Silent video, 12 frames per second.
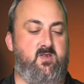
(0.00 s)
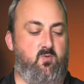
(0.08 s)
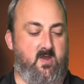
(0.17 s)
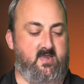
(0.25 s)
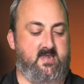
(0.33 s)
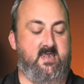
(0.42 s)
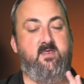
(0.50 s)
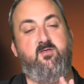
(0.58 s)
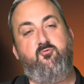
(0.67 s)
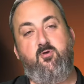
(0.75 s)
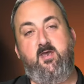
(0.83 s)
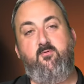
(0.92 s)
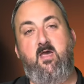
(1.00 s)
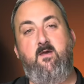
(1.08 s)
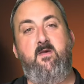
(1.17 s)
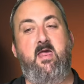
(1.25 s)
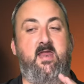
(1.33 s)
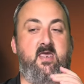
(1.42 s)
23
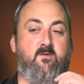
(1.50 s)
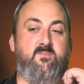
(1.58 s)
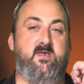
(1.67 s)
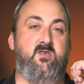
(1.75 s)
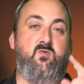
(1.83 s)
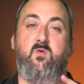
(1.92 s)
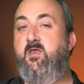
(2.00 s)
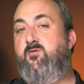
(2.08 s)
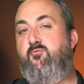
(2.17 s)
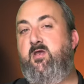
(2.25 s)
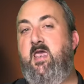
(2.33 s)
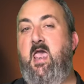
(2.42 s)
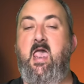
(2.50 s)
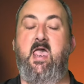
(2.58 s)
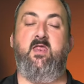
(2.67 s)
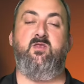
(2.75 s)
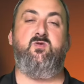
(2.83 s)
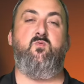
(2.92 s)
gram and it comes in 23
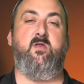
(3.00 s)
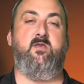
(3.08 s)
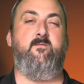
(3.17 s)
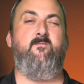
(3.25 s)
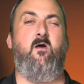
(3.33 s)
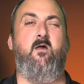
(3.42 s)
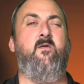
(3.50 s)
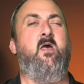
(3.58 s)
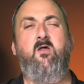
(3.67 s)
and 25.